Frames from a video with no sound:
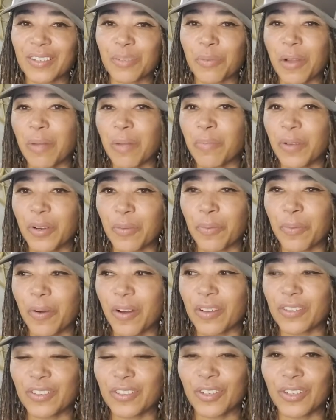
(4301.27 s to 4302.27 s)
The brown butter
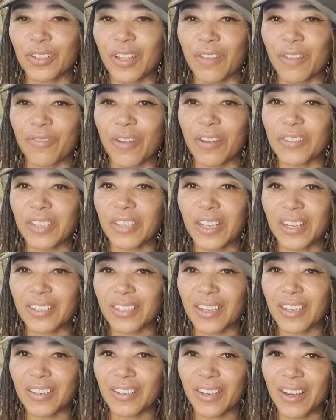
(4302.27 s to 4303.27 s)
part took like five seconds.
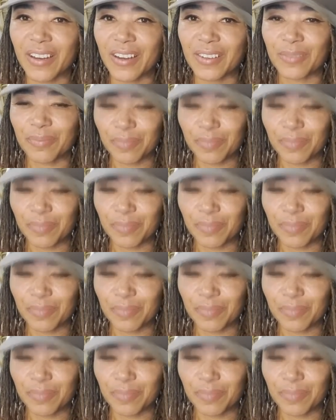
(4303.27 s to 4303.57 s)
I don't care.